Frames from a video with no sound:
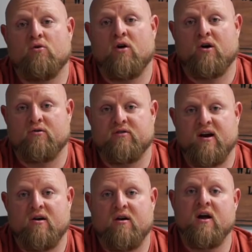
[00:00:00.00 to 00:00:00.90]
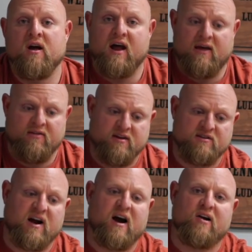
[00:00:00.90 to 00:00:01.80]
longer there and the
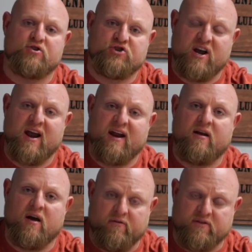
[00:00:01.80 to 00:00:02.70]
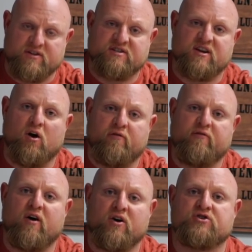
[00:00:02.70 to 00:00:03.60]
entire chain of itself
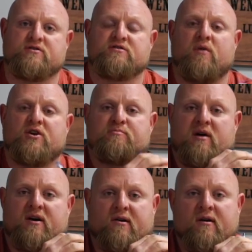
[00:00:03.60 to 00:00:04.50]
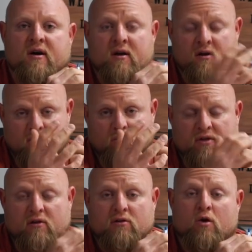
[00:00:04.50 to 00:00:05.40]
functions much better with
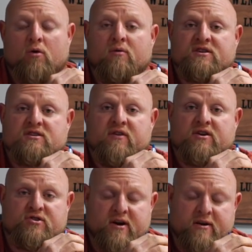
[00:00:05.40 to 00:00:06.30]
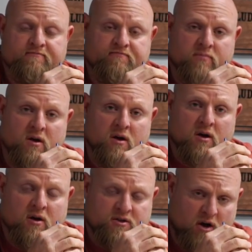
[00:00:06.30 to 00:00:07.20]
a lower risk of injury.
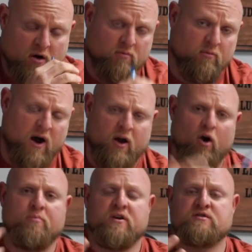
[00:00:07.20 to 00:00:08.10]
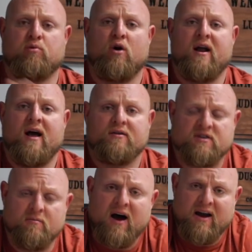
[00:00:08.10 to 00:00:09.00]
So I hope this brought out
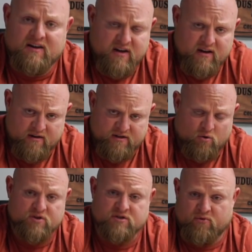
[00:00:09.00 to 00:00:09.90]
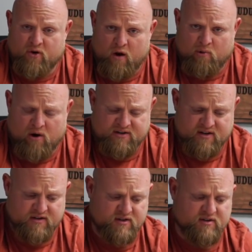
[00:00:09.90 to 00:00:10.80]
some ideas or some thought
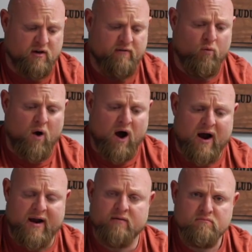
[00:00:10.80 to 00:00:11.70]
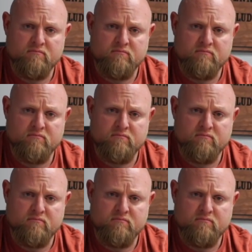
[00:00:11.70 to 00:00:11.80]
processes of why